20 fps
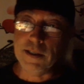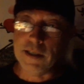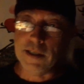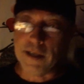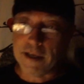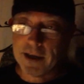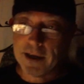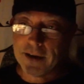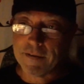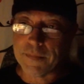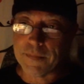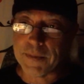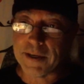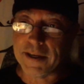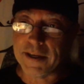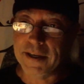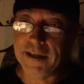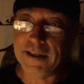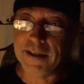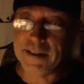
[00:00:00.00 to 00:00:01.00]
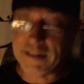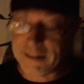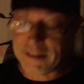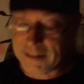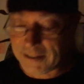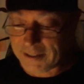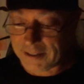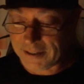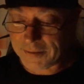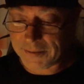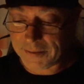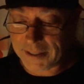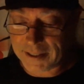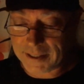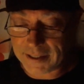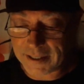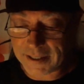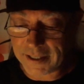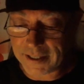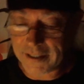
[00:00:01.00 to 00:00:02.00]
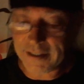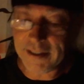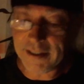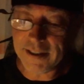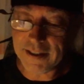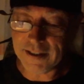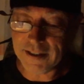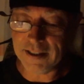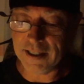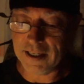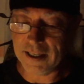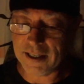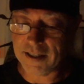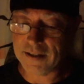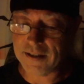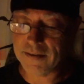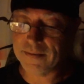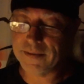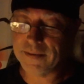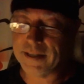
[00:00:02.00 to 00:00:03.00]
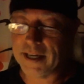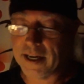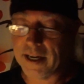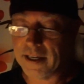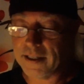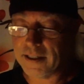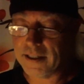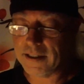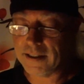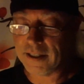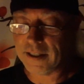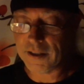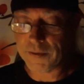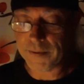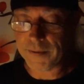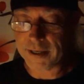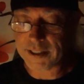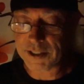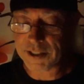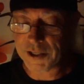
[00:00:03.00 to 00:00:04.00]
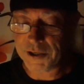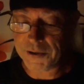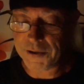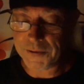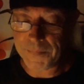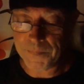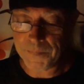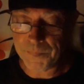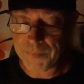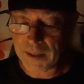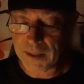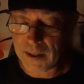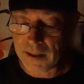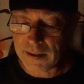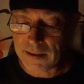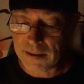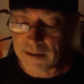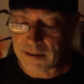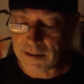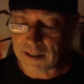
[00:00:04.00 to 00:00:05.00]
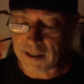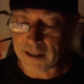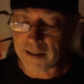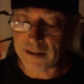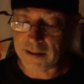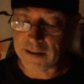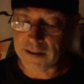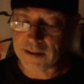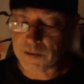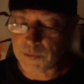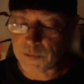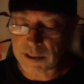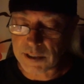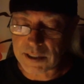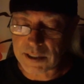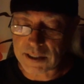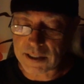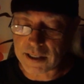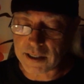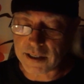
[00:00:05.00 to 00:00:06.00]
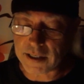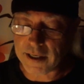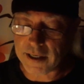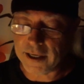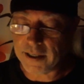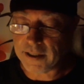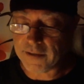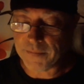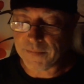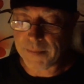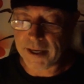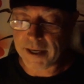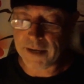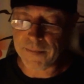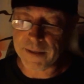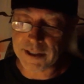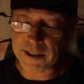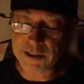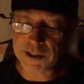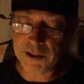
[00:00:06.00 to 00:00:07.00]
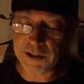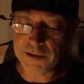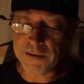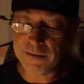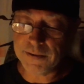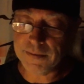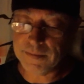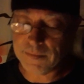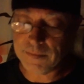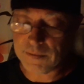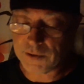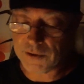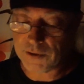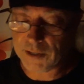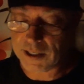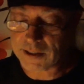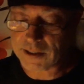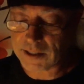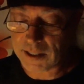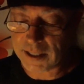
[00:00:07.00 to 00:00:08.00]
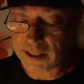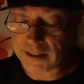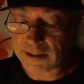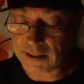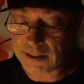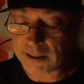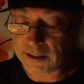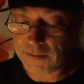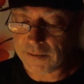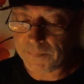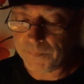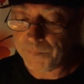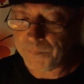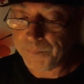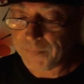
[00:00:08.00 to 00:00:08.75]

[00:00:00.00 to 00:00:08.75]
Hey everybody, here we are again. We got another rescue. This one's the end of May rescue 2019.